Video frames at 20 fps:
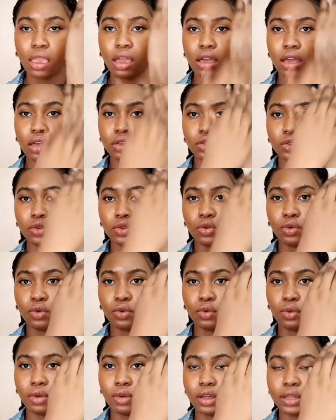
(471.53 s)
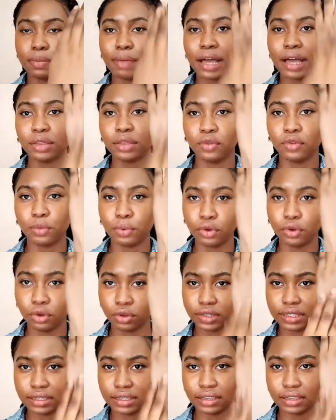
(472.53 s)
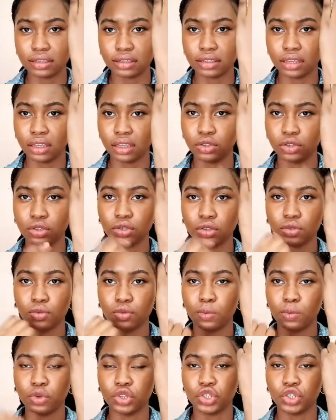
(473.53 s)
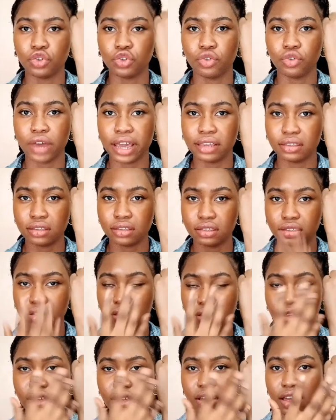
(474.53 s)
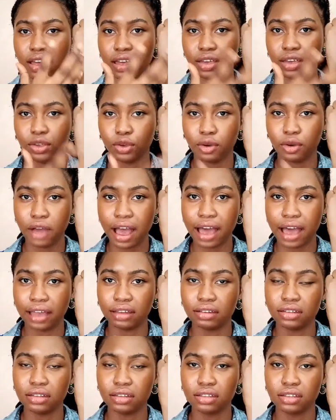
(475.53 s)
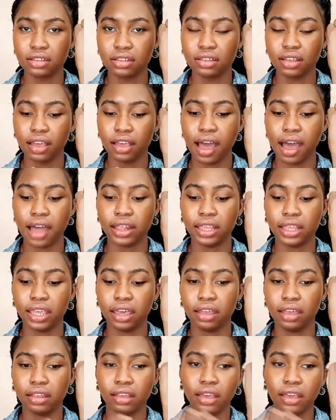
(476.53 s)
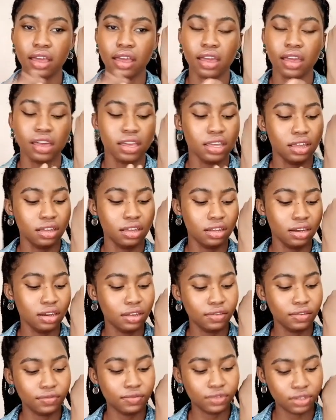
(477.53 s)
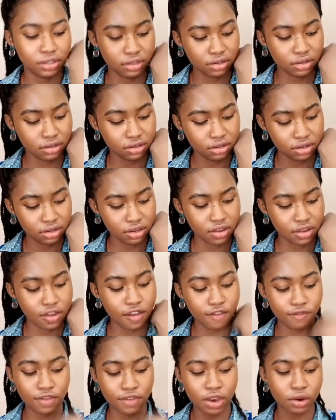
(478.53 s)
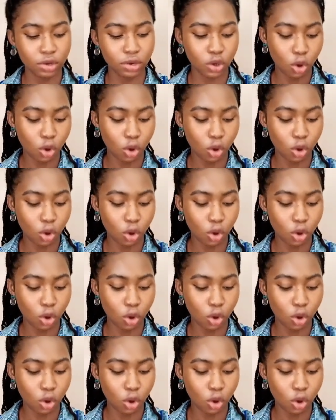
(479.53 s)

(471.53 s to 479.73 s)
So a part of the product sinks in to moisturize your hand, and then it leaves a very